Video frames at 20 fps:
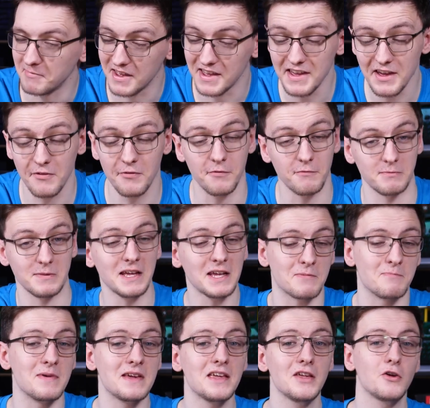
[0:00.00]
If,
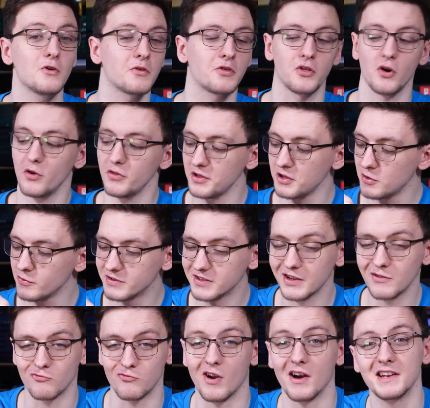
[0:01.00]
like me, you thought that
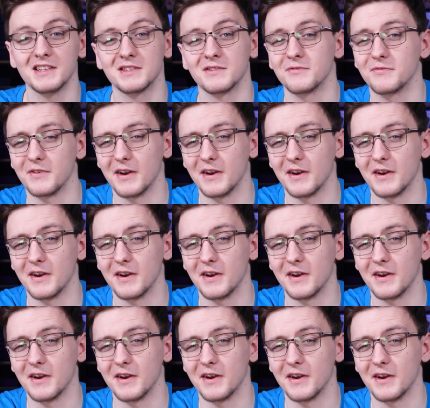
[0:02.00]
using Ryzen